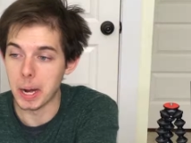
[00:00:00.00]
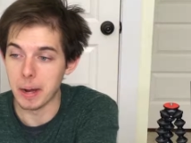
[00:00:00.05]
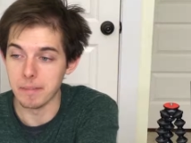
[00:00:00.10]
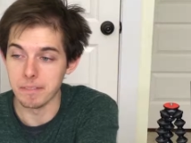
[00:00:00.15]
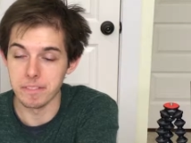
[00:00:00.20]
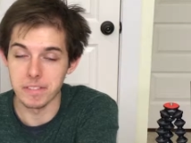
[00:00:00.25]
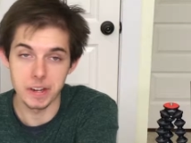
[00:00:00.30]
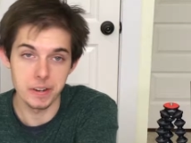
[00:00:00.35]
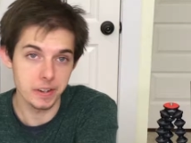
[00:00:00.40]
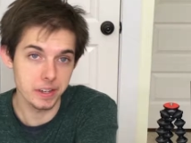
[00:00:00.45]

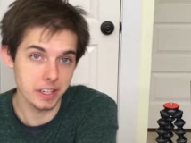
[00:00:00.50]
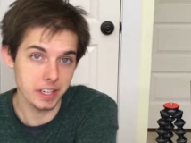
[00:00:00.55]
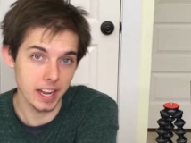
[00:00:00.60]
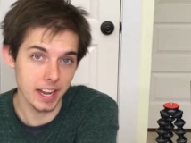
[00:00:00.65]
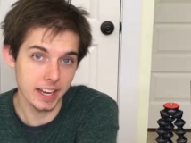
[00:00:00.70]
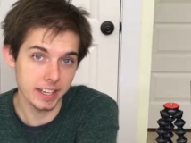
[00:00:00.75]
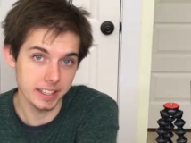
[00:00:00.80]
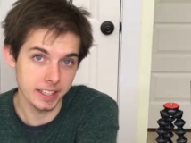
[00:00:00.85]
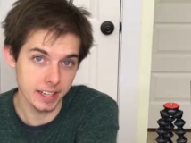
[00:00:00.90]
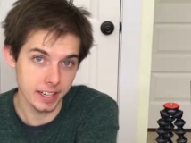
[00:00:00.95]
I'm very
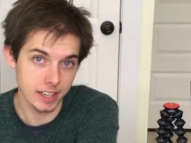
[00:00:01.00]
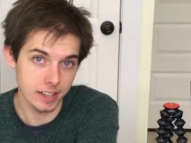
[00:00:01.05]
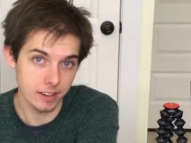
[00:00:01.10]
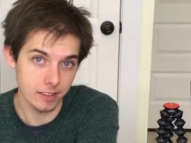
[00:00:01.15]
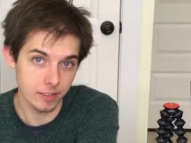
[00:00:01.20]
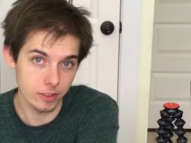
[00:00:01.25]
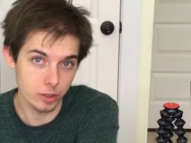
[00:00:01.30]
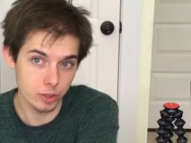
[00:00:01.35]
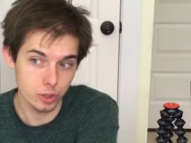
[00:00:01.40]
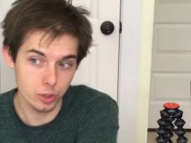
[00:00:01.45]
glad that out
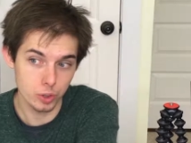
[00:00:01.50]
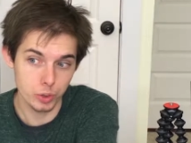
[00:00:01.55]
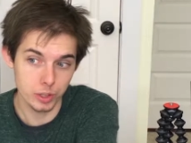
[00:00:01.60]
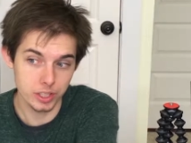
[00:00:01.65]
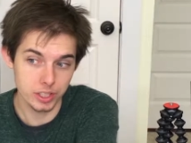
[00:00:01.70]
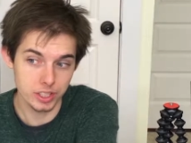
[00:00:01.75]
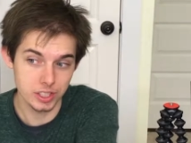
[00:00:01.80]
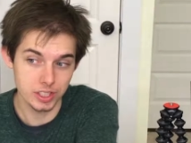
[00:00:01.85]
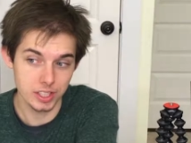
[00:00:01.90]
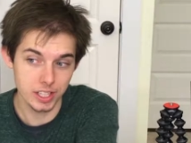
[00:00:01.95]
of those
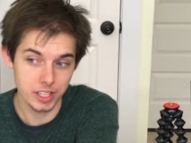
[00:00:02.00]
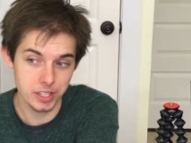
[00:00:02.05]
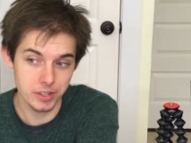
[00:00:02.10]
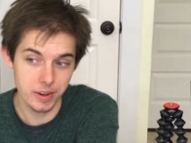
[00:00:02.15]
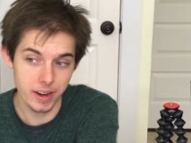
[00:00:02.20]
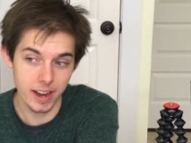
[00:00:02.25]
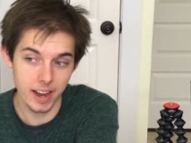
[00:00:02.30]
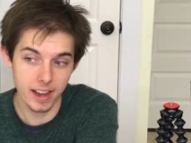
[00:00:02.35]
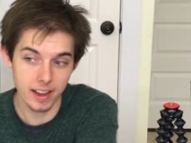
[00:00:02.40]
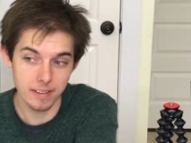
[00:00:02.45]
choices that you
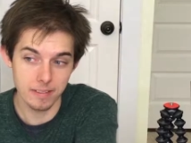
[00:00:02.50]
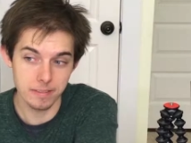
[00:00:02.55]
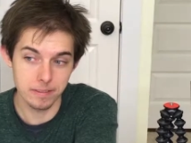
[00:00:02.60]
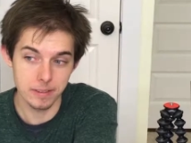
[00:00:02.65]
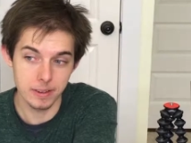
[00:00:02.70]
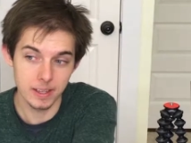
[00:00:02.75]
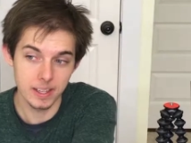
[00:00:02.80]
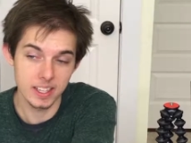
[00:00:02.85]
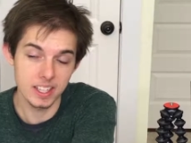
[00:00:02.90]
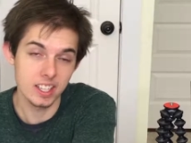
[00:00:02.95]

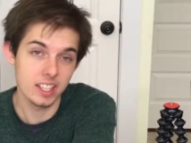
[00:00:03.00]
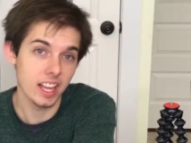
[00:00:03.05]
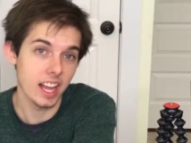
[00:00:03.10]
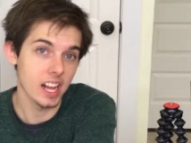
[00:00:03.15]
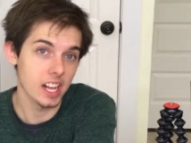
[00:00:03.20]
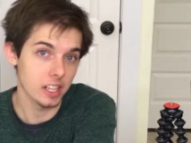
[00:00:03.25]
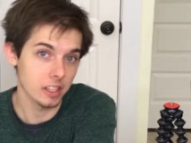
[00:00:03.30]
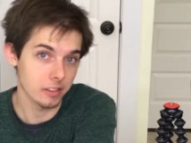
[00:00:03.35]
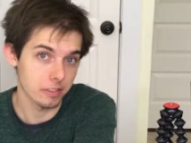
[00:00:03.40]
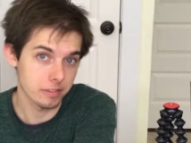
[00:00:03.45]
have,
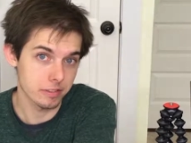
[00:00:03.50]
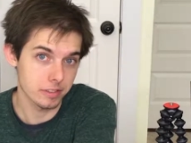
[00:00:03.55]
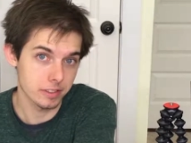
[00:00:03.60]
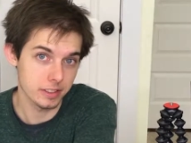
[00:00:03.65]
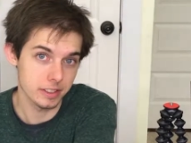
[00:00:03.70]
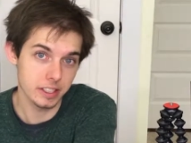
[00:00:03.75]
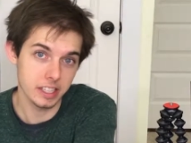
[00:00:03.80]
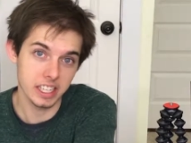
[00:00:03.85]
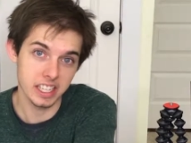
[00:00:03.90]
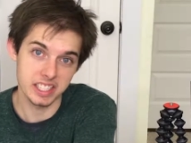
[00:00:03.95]
Elf
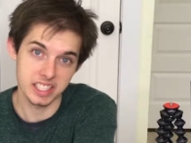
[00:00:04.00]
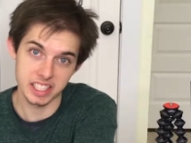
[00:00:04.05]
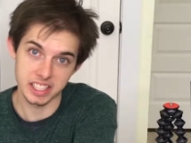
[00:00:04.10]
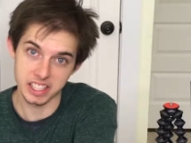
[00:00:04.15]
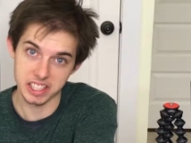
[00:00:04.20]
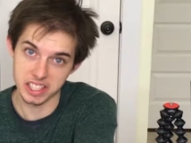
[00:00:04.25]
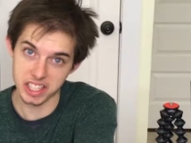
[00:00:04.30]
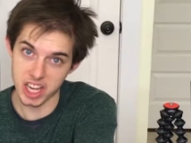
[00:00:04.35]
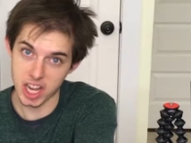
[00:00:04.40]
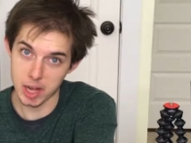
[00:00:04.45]
is
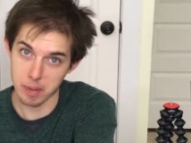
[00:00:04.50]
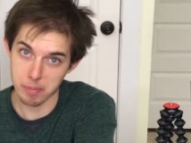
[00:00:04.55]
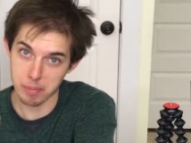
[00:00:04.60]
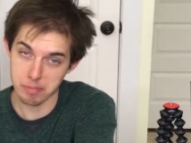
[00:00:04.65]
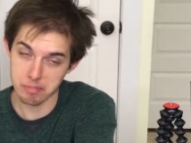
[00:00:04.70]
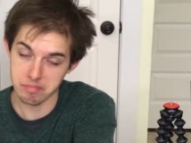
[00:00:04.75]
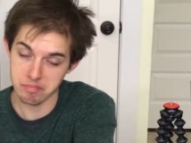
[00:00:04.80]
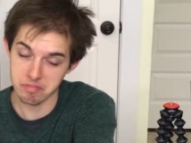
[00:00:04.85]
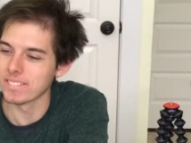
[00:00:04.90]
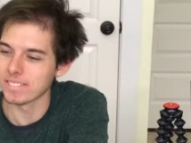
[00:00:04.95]
at the top.
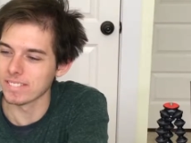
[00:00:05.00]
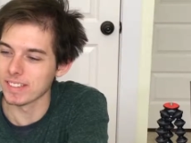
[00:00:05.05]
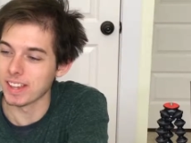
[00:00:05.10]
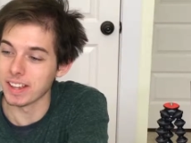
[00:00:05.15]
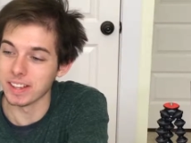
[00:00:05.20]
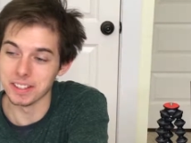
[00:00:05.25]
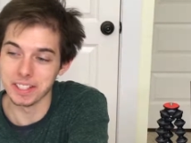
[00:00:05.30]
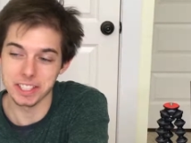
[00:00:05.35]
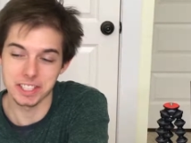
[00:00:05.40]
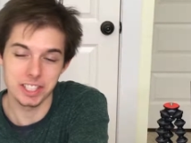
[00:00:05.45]

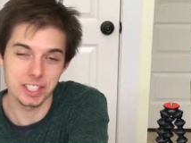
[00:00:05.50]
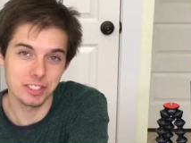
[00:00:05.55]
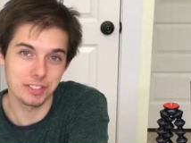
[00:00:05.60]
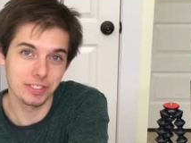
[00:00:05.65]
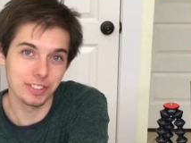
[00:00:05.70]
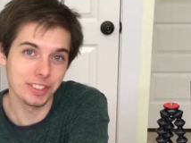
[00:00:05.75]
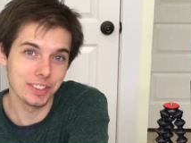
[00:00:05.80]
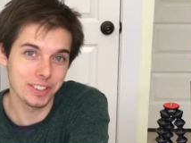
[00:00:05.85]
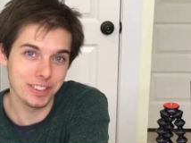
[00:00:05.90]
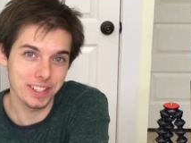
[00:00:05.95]
Alexis
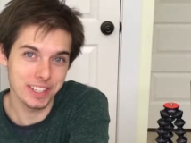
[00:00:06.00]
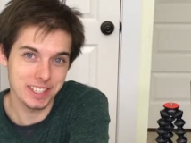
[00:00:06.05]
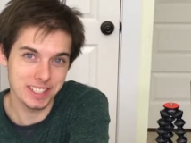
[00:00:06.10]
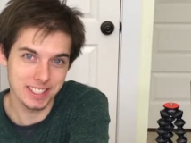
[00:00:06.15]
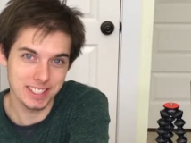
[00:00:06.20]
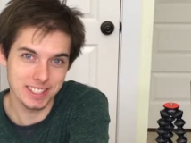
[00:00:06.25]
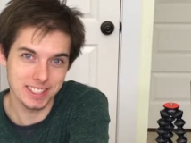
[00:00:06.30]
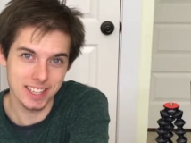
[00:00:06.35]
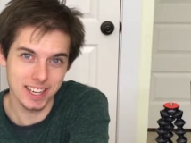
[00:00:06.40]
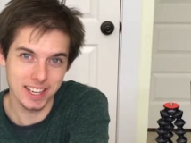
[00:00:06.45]

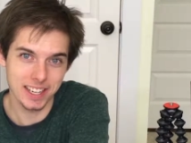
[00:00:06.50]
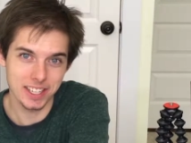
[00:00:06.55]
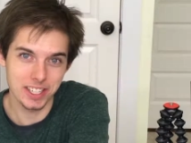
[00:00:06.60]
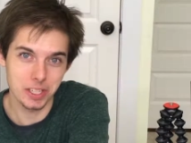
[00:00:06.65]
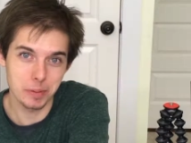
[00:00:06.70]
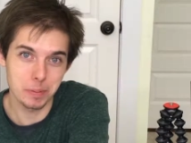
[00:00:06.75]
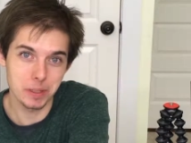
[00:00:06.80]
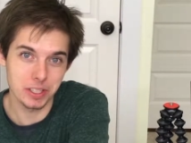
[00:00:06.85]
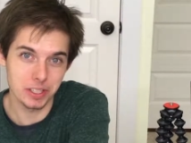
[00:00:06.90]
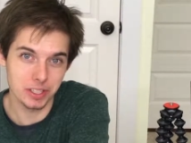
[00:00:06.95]
Flores decided
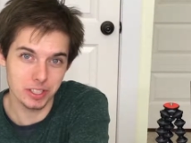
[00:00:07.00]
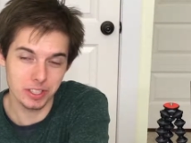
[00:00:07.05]
to be a